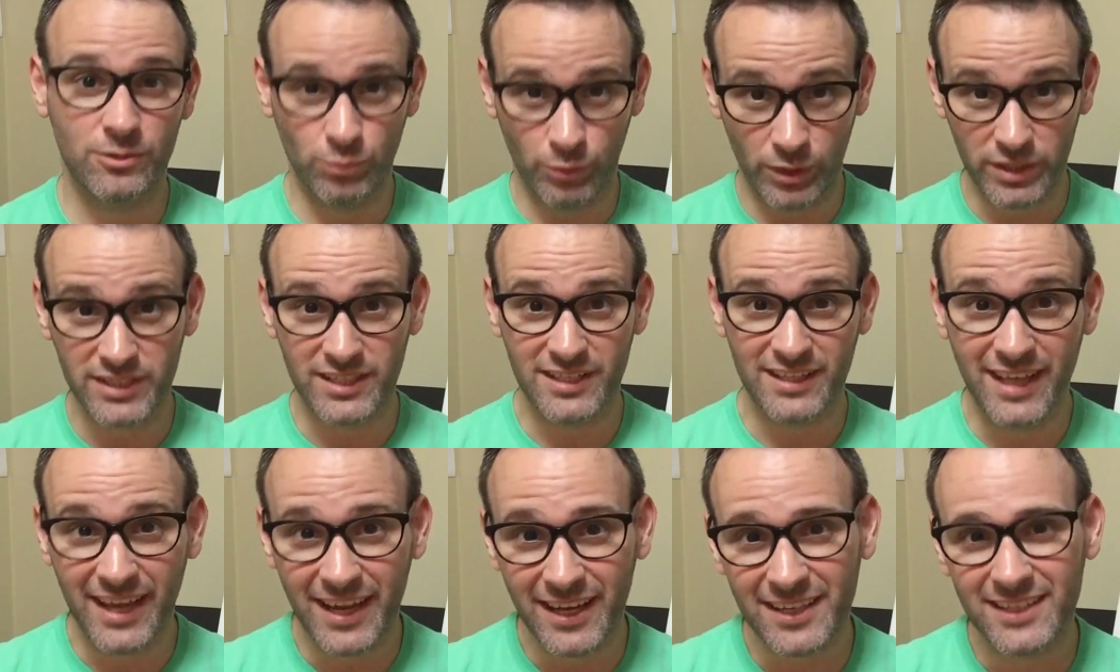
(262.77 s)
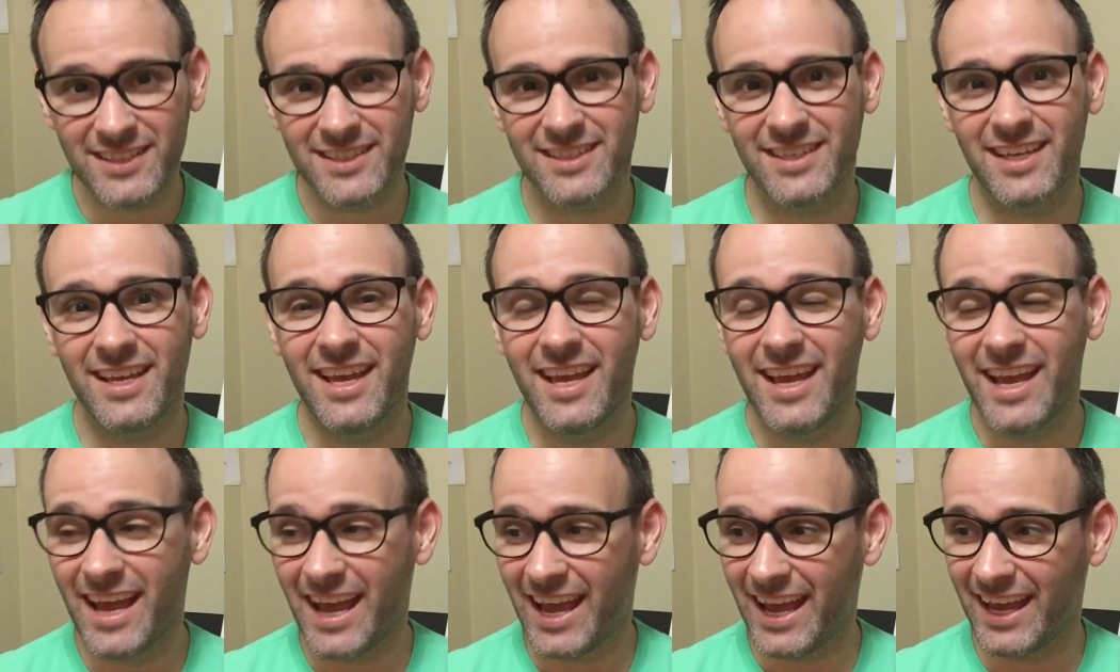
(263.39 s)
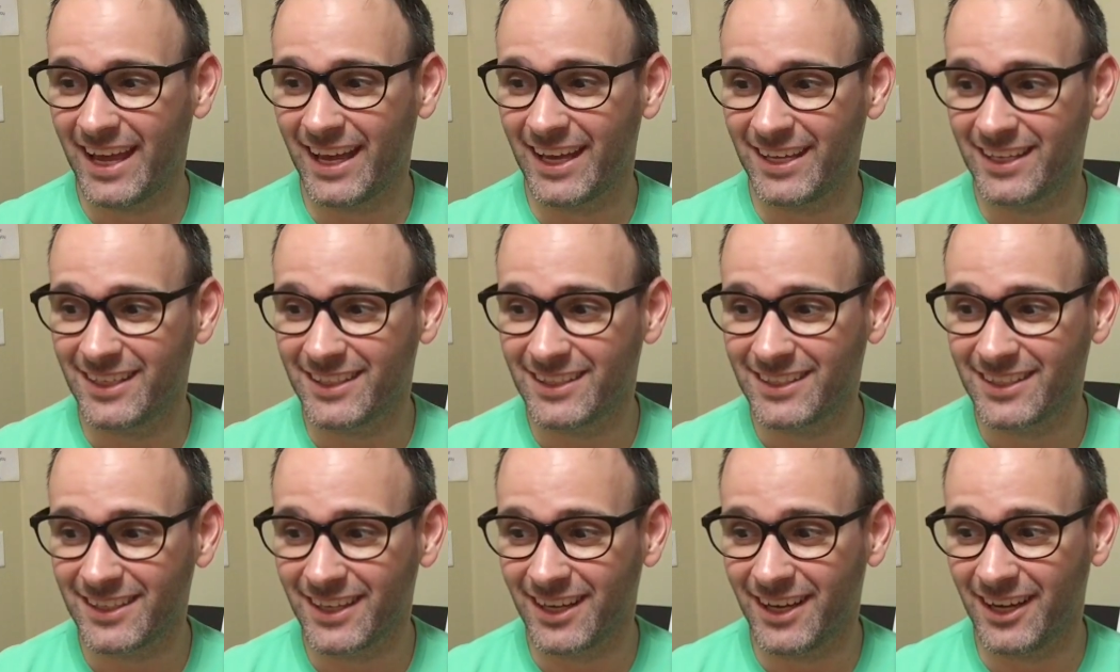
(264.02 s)
what's next?
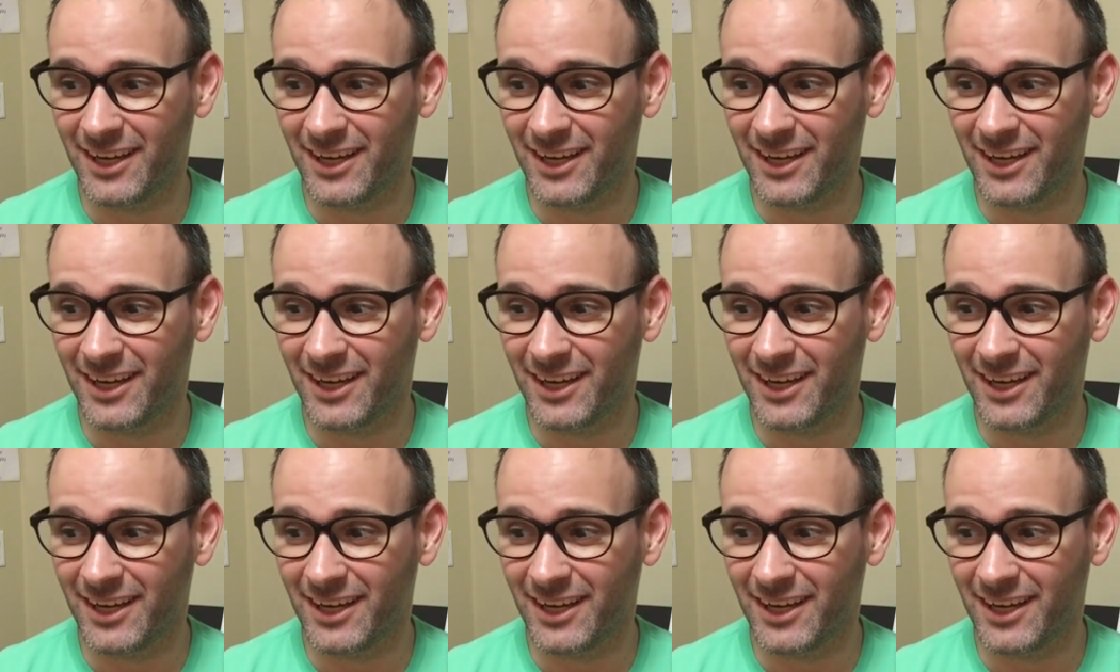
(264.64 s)
And,